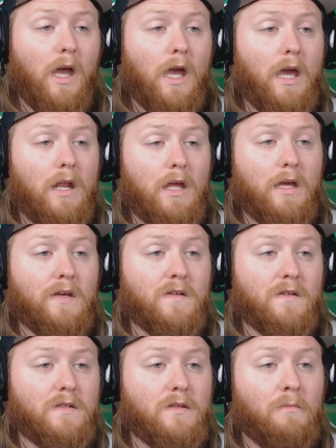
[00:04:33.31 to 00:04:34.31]
It
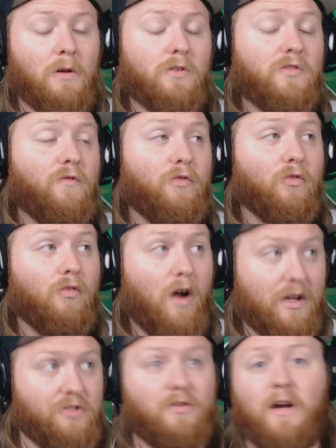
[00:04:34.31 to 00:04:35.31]
is the most
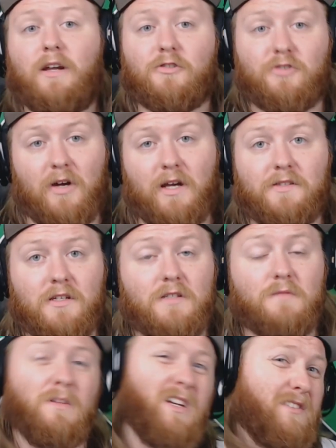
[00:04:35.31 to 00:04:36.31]
frustrating
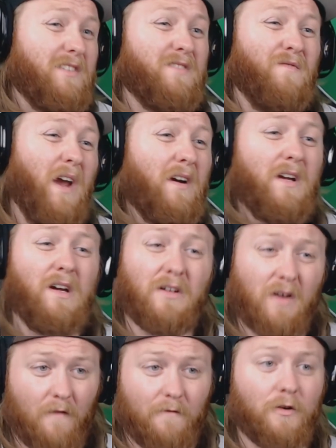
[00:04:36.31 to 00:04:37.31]
transition because it's very
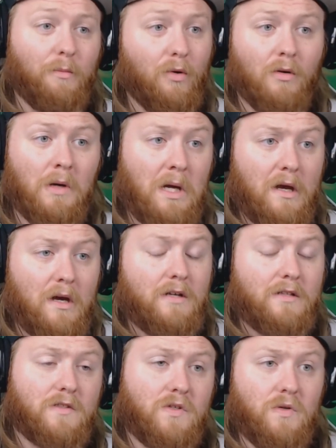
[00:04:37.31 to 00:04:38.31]
uncomfortable
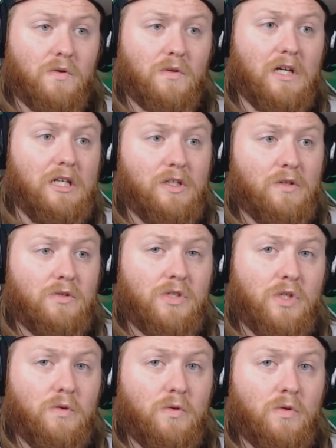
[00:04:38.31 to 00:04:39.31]
to get used
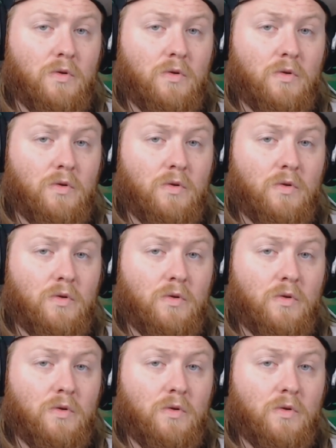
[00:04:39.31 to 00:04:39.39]
to